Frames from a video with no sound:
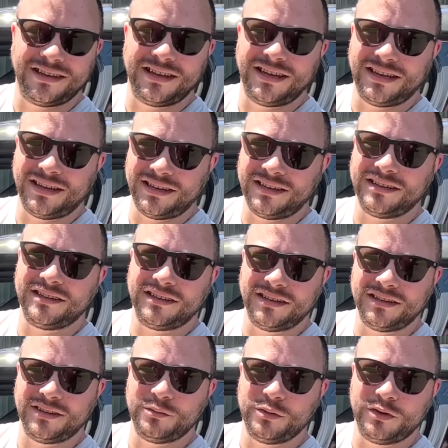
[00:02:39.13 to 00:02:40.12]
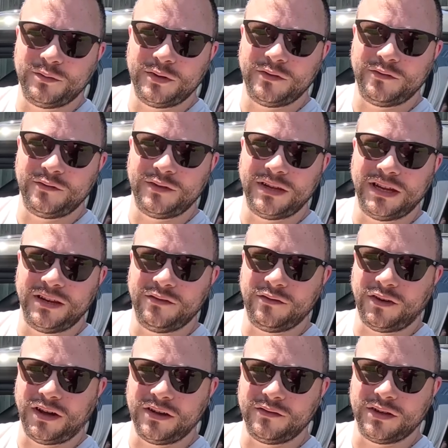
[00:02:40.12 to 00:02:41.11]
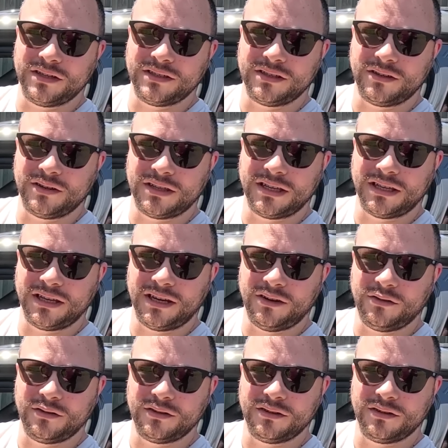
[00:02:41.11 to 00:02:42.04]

Yeah, it would have been nearly 5 years ago, I think now.